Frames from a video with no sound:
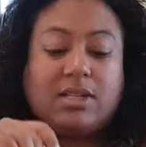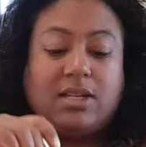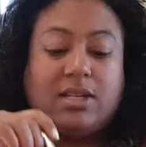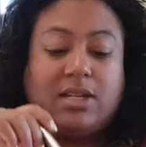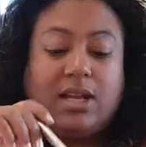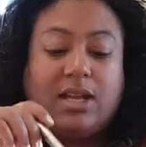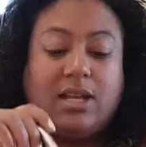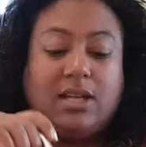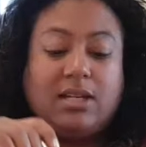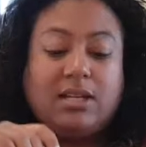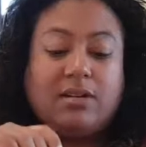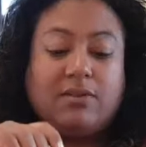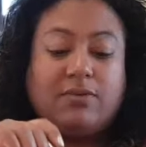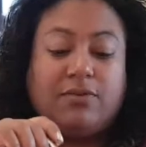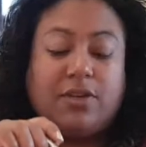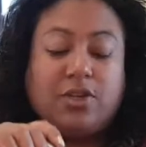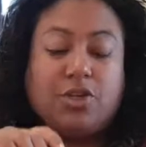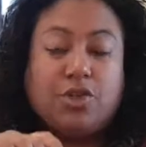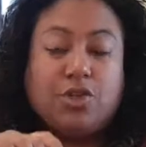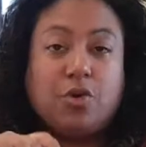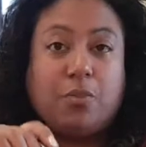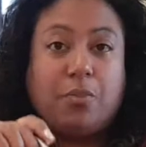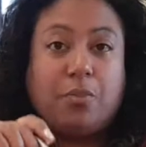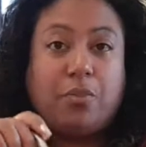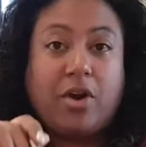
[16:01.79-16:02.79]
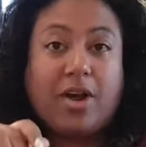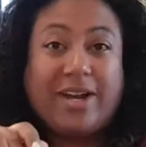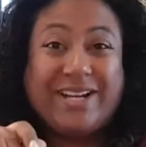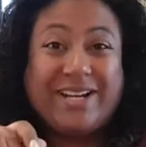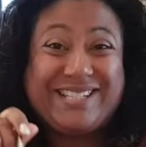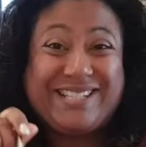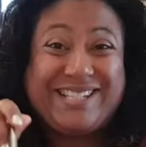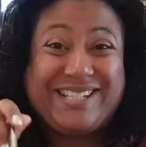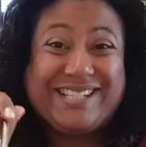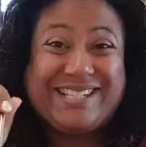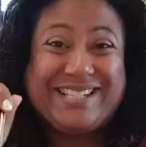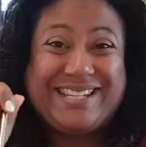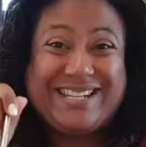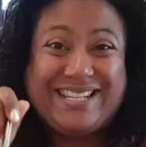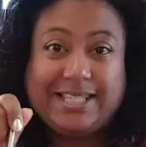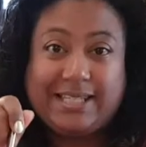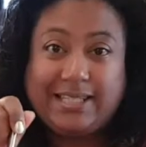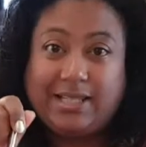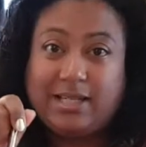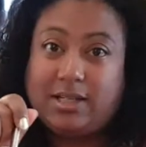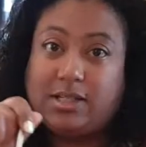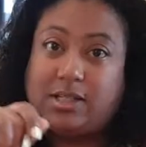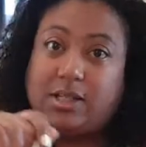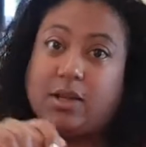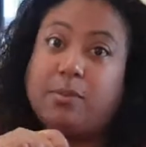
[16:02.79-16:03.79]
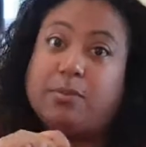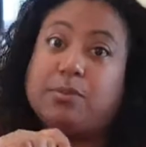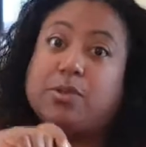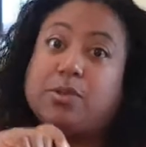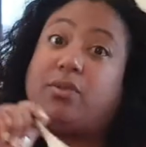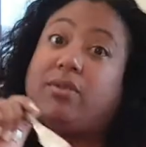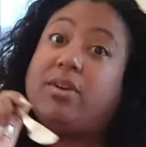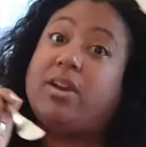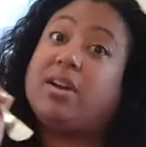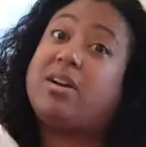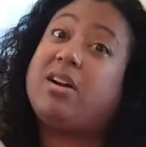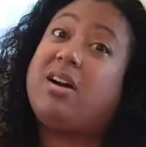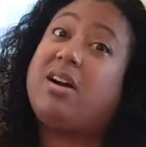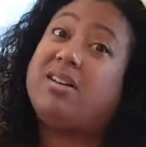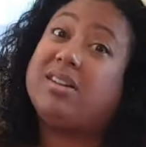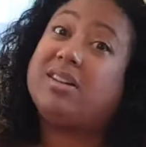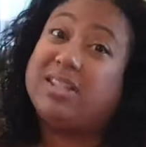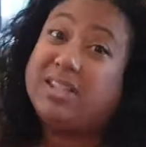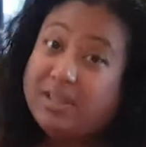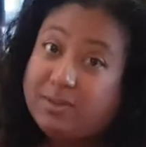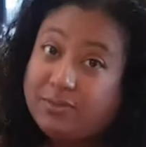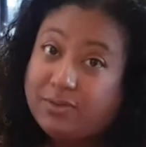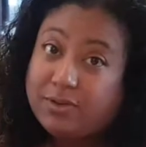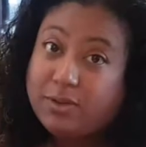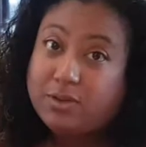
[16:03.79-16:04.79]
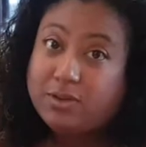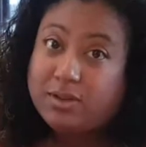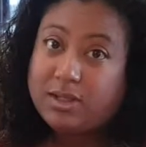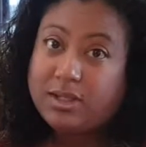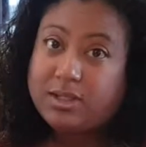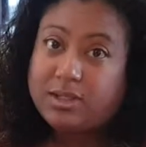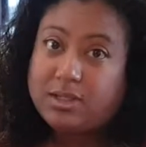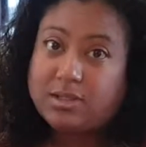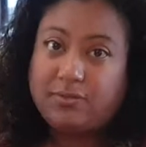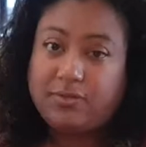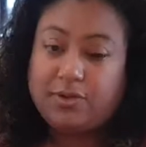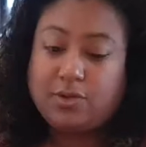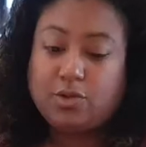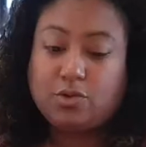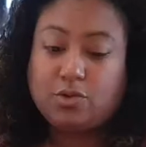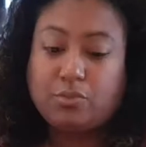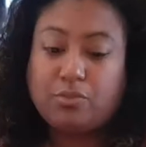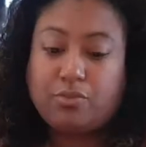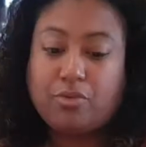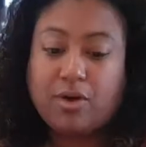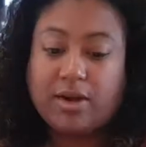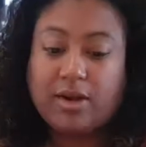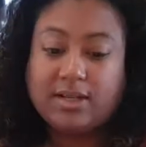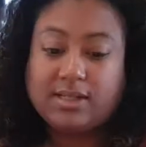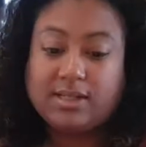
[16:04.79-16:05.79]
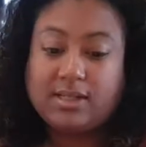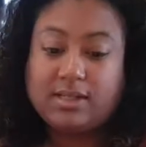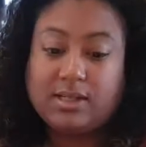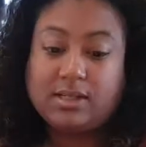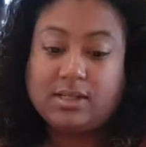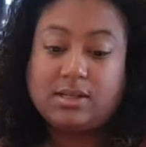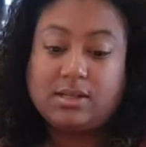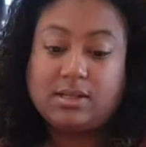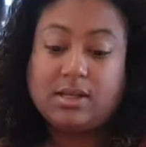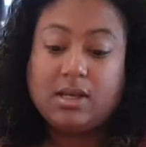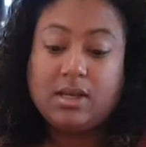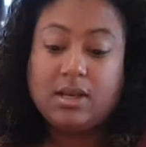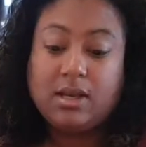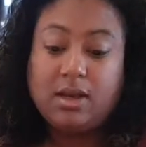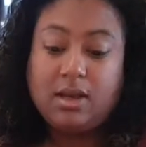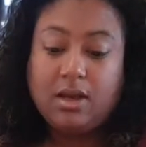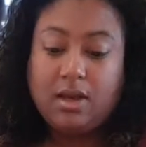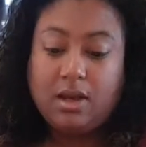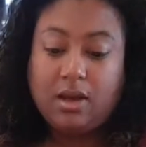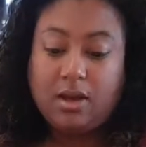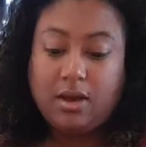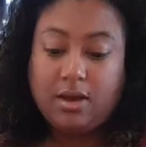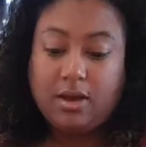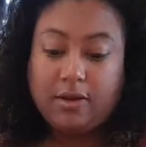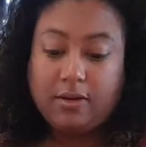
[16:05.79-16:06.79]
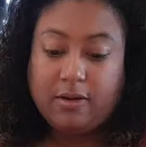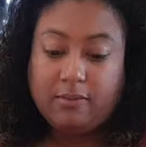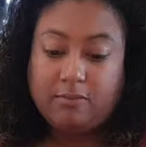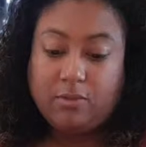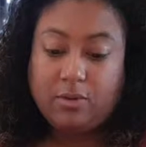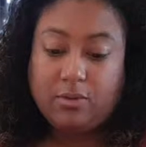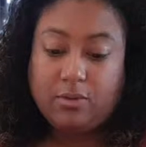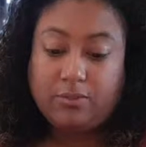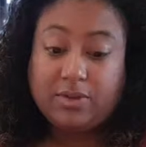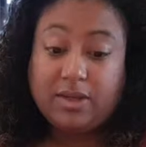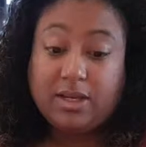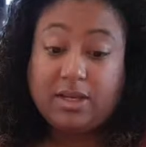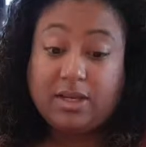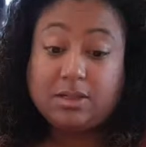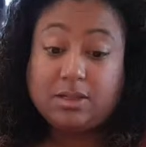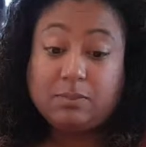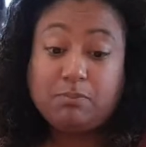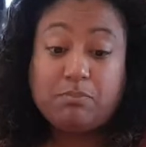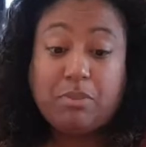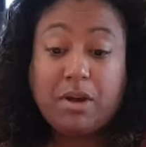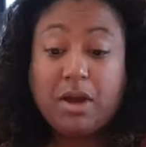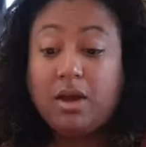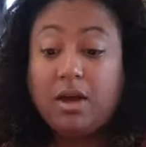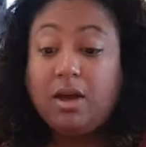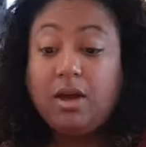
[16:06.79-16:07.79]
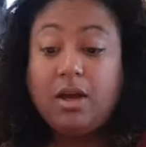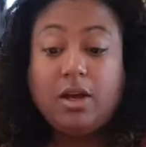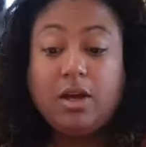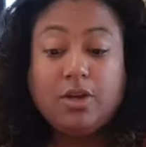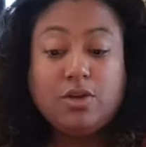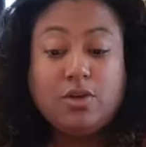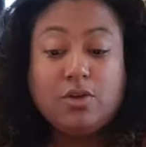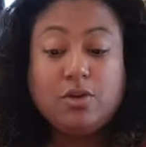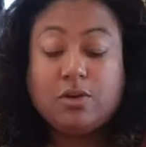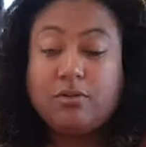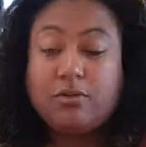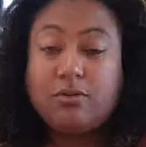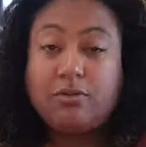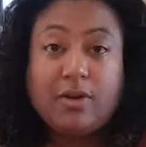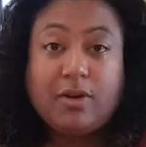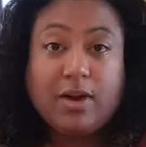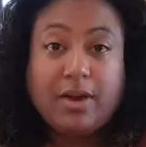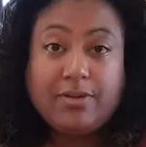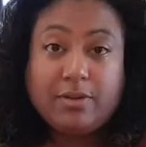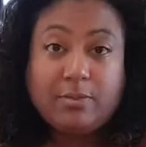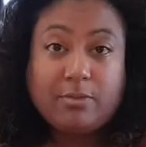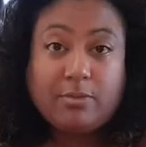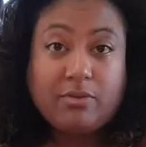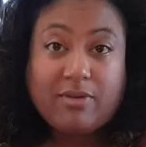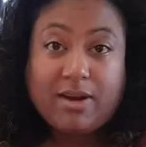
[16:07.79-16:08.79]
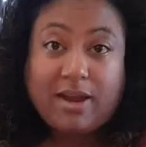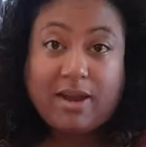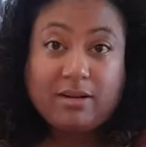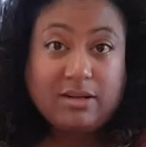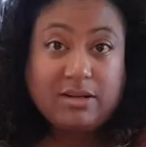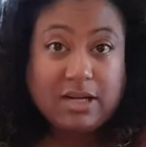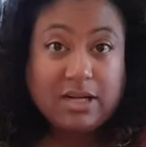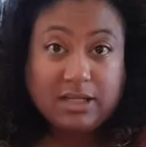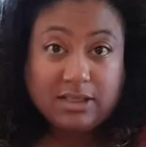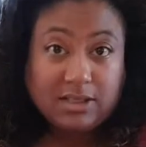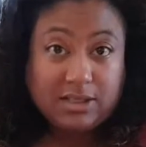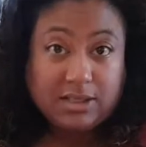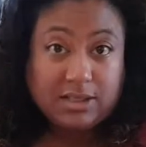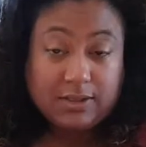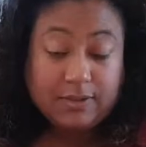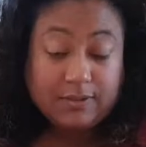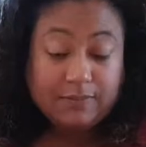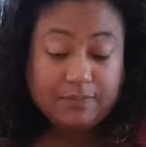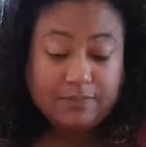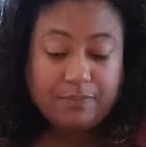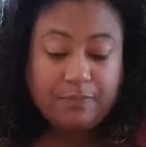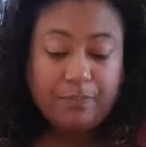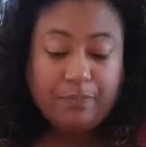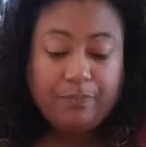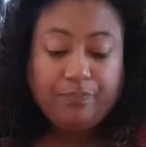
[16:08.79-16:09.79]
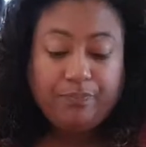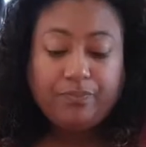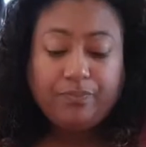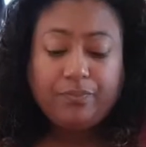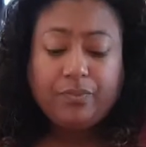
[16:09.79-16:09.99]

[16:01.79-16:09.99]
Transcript: wasn't individual prices listed, so I'm sorry I can't give you the individual prices of these, but you can find them around London.